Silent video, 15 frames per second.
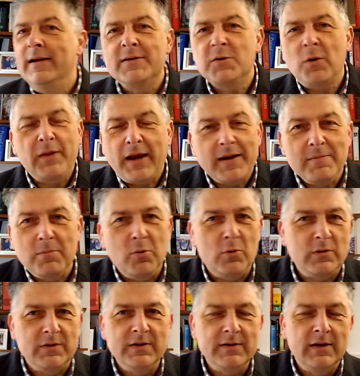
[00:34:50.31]
It's not that
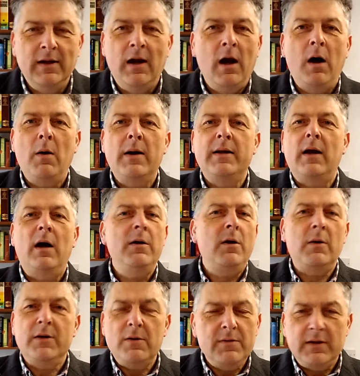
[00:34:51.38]
important. Oh,
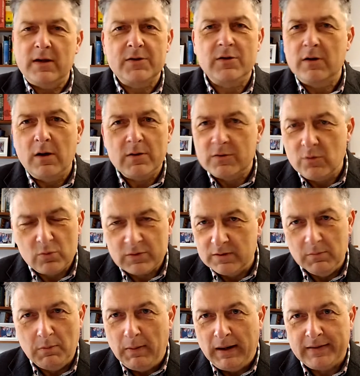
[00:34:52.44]
no, I don't think I should go and talk to
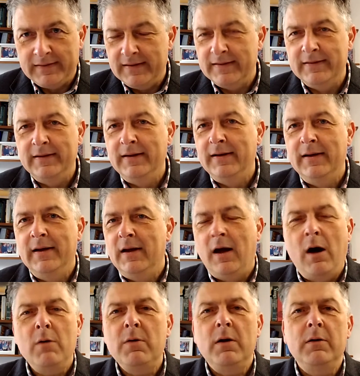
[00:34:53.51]
them about it.
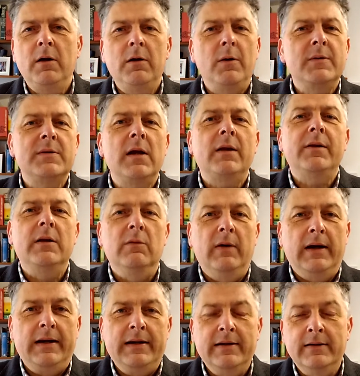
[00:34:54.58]
Oh, no, it's nothing
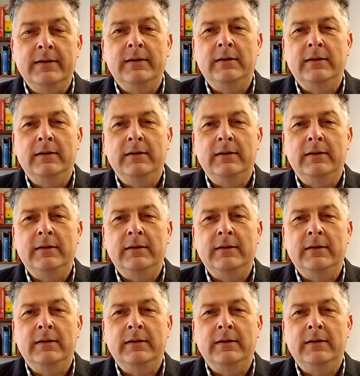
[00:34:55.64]
really.